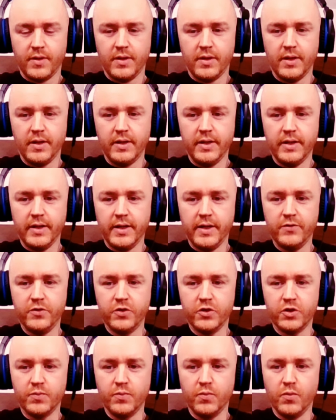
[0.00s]
The thing that gives
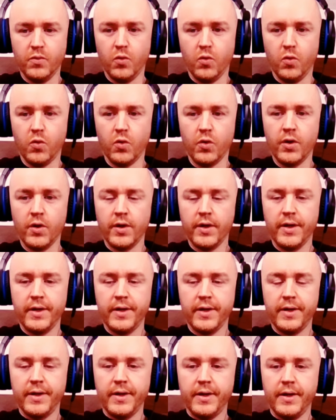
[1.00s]
us more
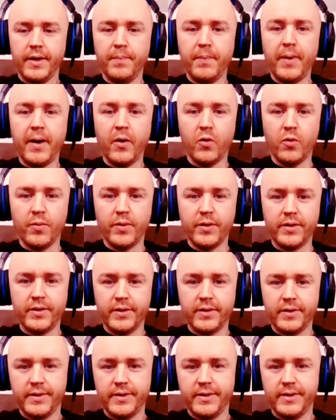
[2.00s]

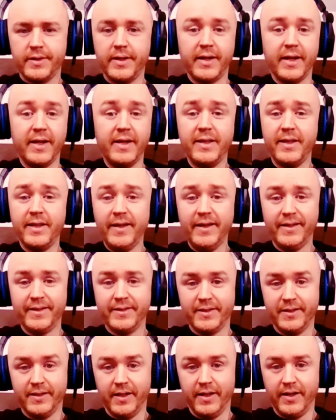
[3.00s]
empowerment than anything
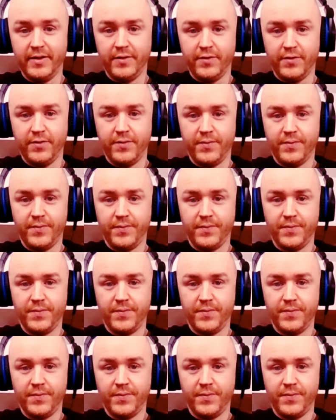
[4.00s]
else in life.